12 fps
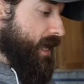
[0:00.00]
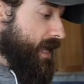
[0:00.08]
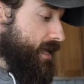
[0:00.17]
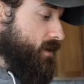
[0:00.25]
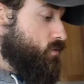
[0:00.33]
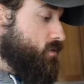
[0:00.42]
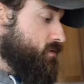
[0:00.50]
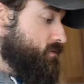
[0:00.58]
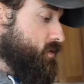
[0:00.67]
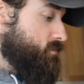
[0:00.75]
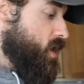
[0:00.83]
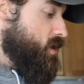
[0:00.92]
Hit all of
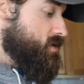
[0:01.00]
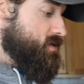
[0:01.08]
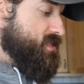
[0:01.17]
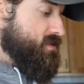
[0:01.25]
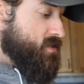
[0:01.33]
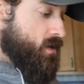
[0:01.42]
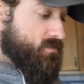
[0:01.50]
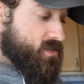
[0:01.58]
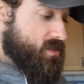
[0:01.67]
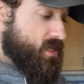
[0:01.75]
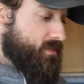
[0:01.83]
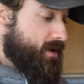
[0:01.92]
the markers in terms
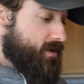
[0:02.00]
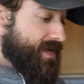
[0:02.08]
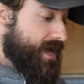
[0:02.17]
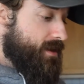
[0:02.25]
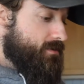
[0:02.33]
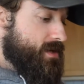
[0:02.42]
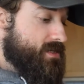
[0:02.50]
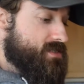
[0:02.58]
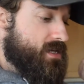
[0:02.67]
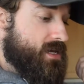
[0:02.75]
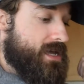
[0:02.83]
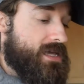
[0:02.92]
of the amount of calories,